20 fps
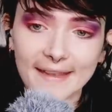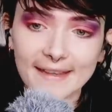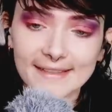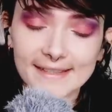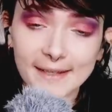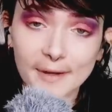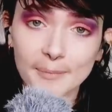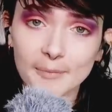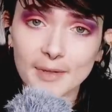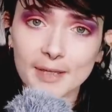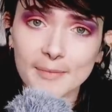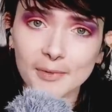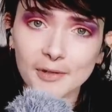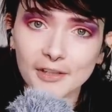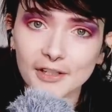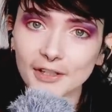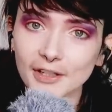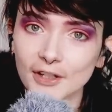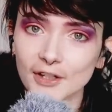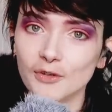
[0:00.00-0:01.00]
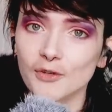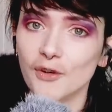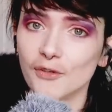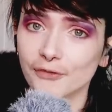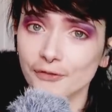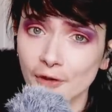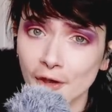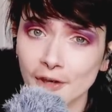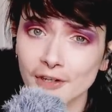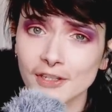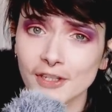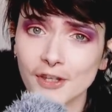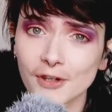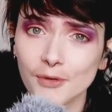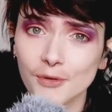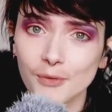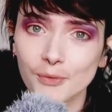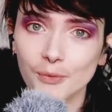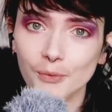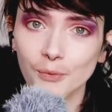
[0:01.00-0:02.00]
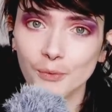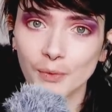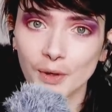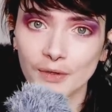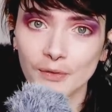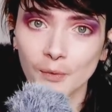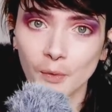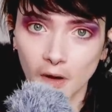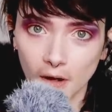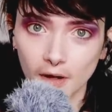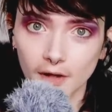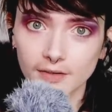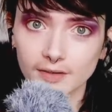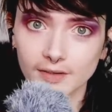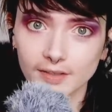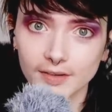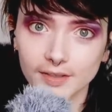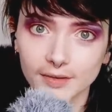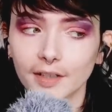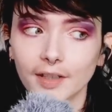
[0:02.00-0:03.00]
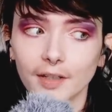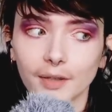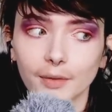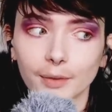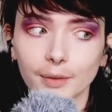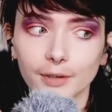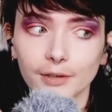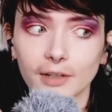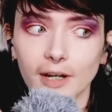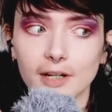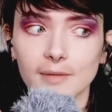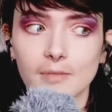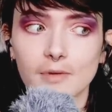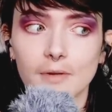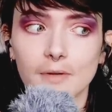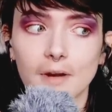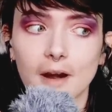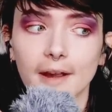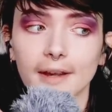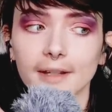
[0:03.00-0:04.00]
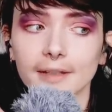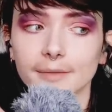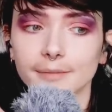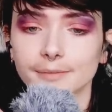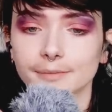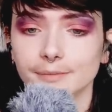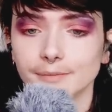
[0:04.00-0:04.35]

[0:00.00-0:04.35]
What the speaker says: Some people are going to refer to you with words. I know, incredible, right?